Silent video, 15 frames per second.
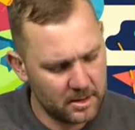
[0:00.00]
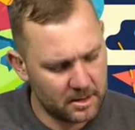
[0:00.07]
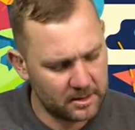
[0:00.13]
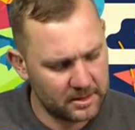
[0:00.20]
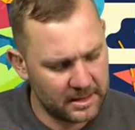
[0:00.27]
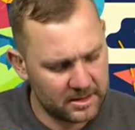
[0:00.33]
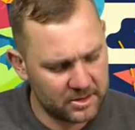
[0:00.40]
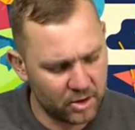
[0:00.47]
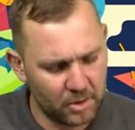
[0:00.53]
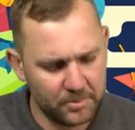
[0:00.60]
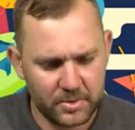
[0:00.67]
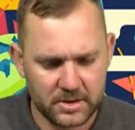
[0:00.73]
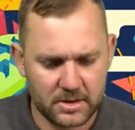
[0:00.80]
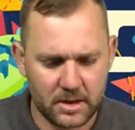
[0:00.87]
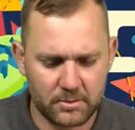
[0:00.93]
Now, the
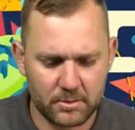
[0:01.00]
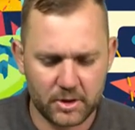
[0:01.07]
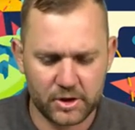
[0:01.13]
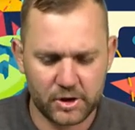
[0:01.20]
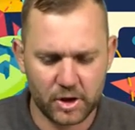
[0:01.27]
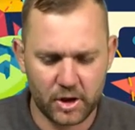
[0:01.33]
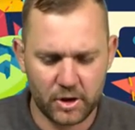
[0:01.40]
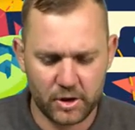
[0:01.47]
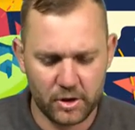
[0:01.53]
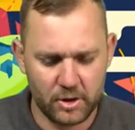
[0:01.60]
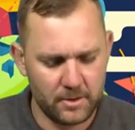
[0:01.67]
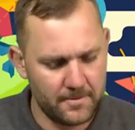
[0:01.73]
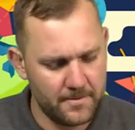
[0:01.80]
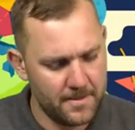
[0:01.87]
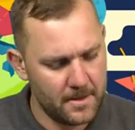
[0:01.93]
examples I want to show
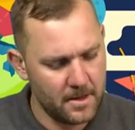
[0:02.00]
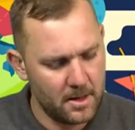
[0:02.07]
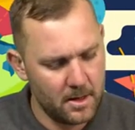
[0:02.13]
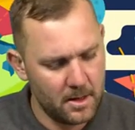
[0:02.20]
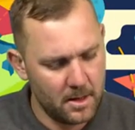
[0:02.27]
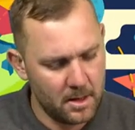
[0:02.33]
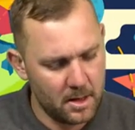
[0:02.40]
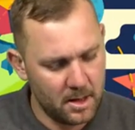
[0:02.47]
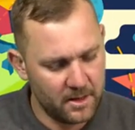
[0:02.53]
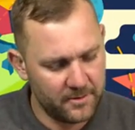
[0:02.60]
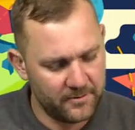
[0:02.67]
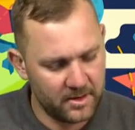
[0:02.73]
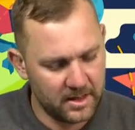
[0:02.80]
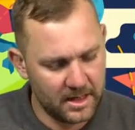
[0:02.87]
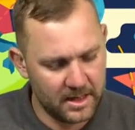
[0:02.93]
you,
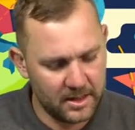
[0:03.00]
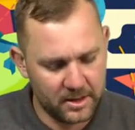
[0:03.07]
over there